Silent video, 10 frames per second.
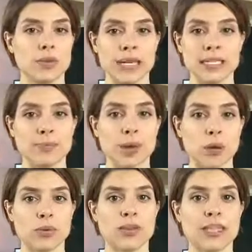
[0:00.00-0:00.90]
It's
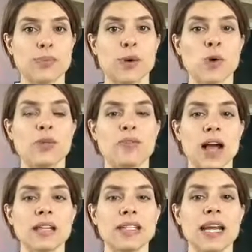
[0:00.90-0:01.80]
both. It's both
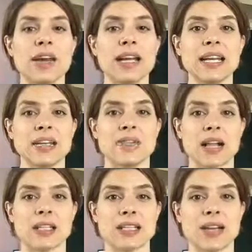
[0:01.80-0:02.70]
voluntary and
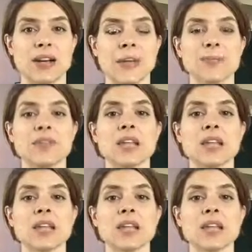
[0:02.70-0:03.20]
involuntary.